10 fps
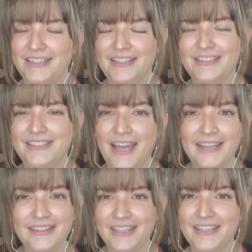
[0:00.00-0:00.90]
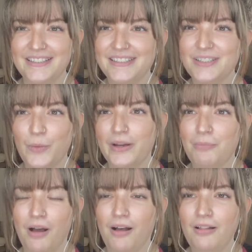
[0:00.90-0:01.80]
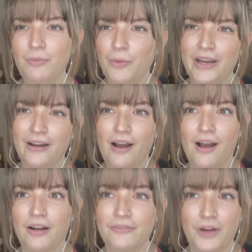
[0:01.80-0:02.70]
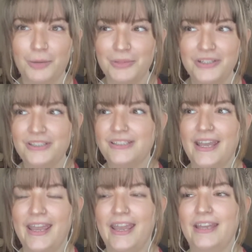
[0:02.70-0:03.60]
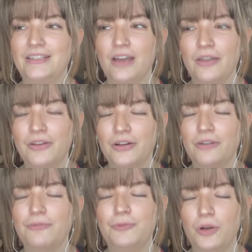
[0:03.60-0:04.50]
inside Lincoln Square Mall where our farmers and other